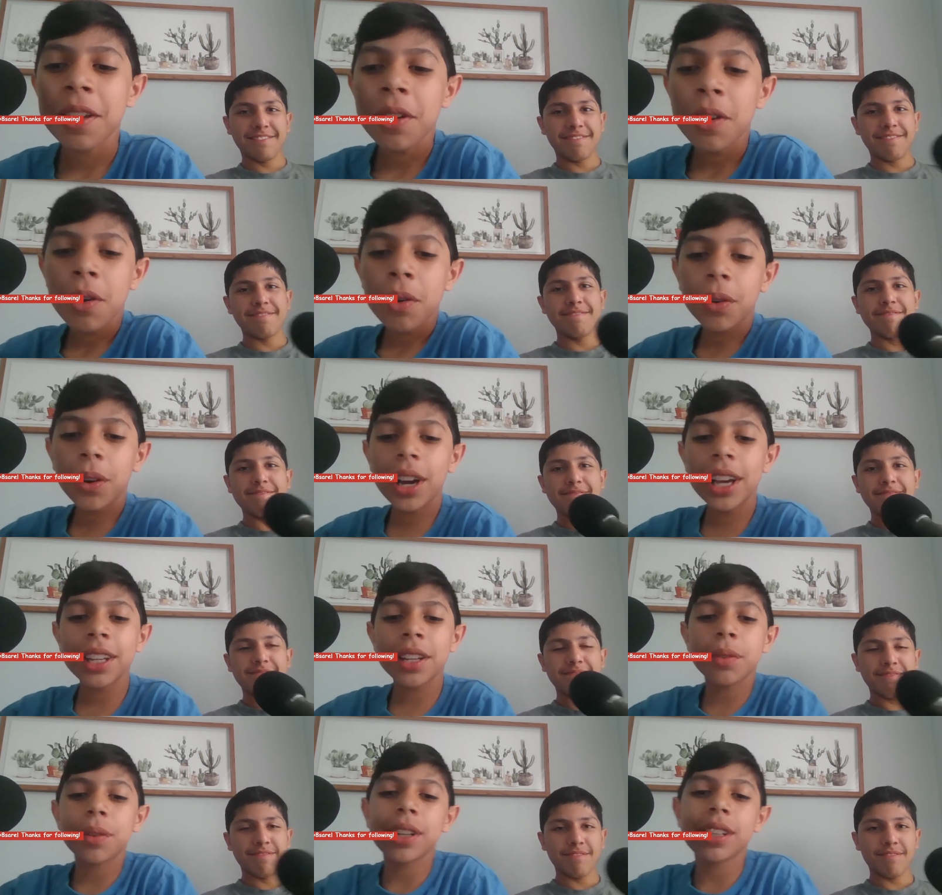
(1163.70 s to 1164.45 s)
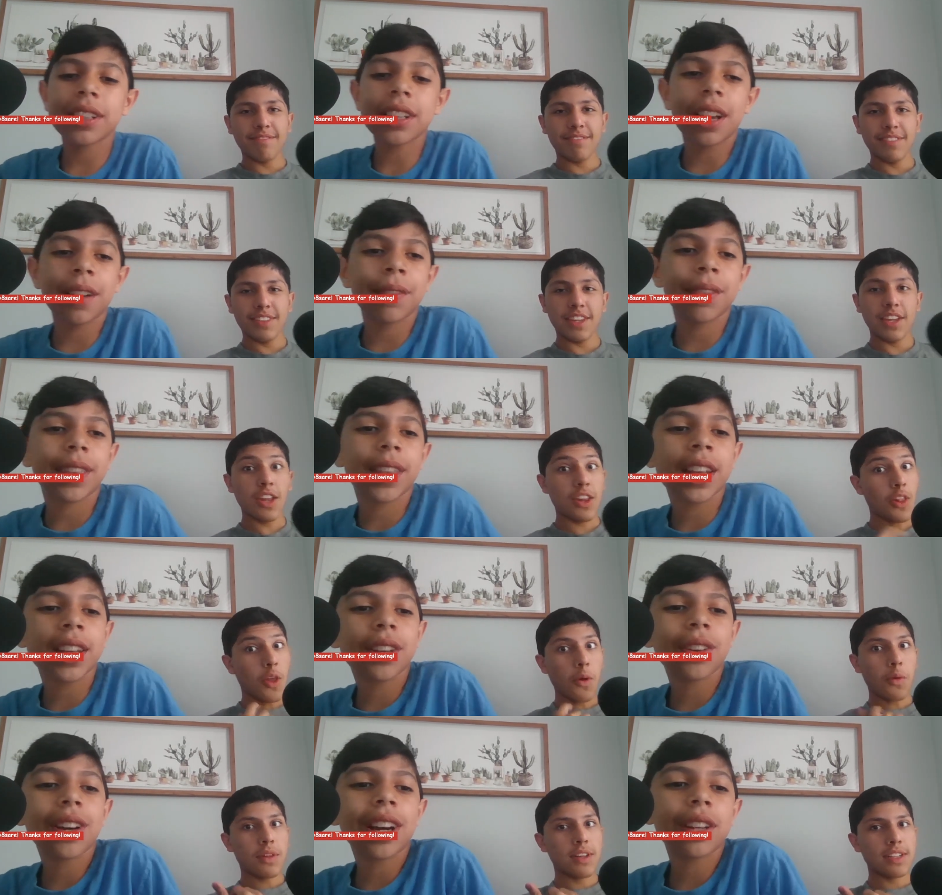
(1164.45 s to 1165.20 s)
Speaker 1: Well, anyways, um,
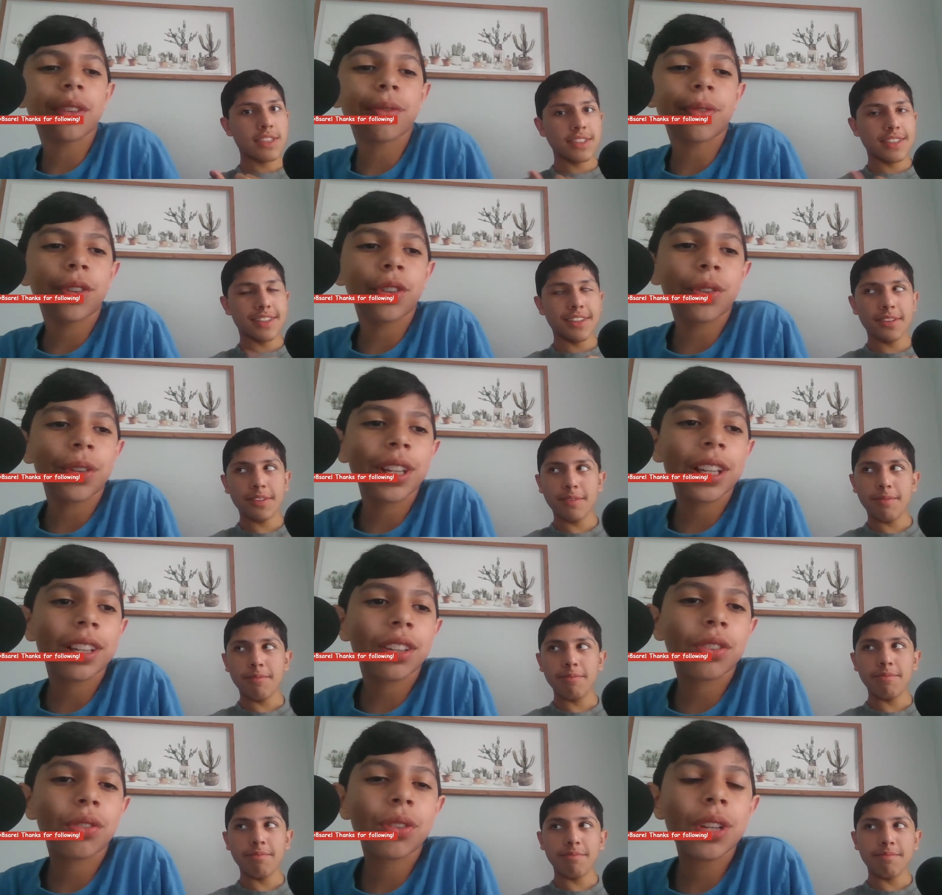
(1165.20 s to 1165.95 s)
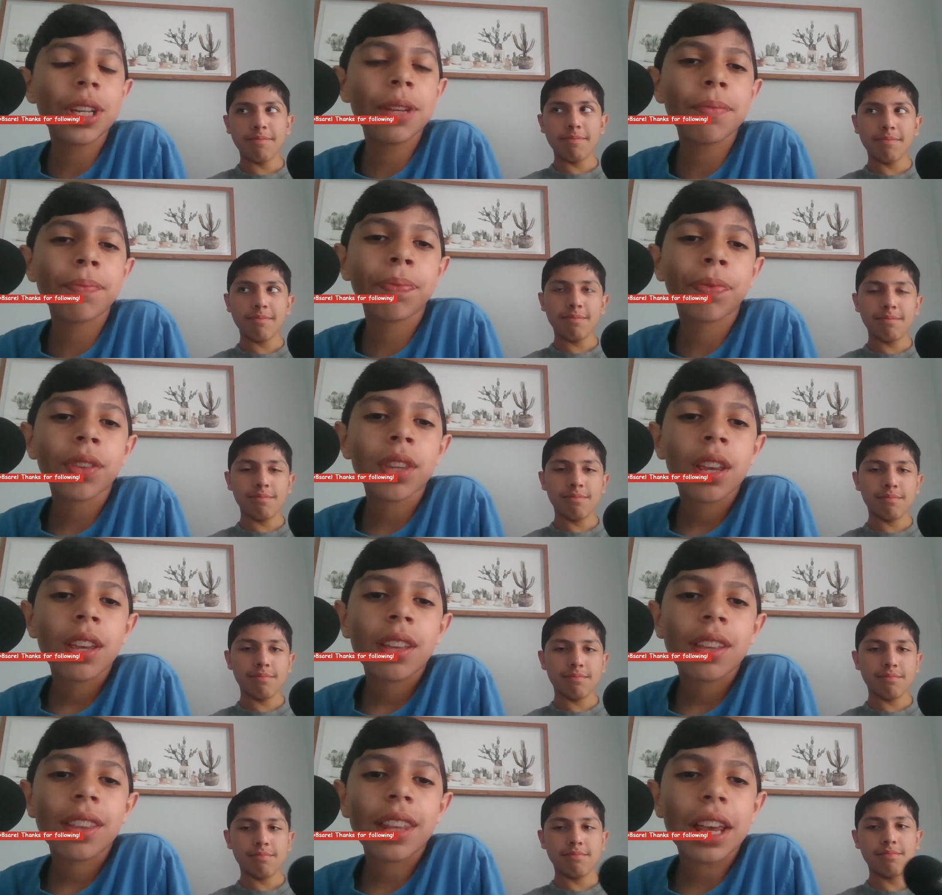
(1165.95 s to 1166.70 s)
thank you guys for joining the stream.
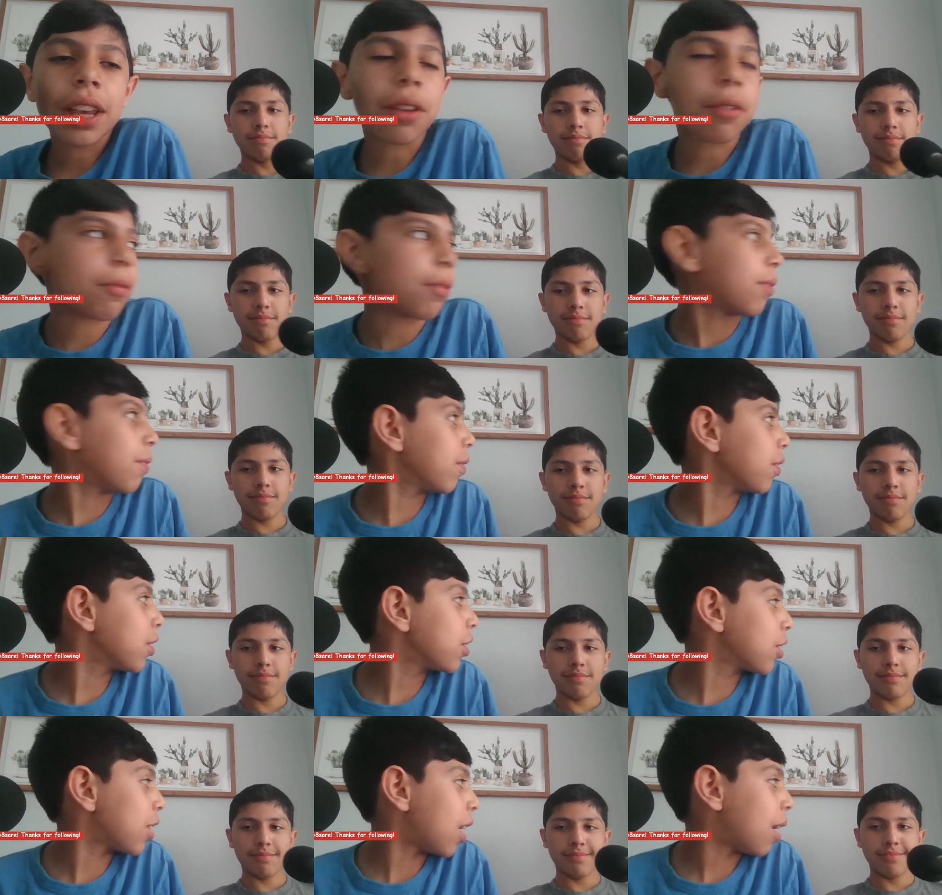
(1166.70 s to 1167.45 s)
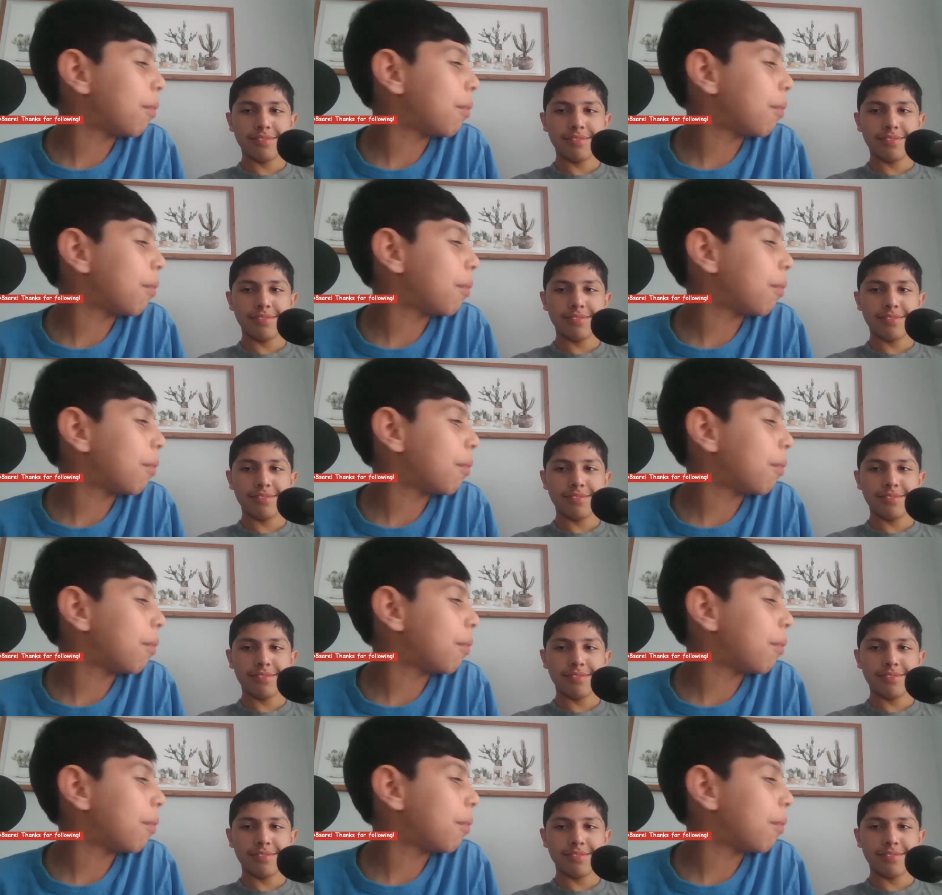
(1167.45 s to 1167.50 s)
Thank you. For, stop.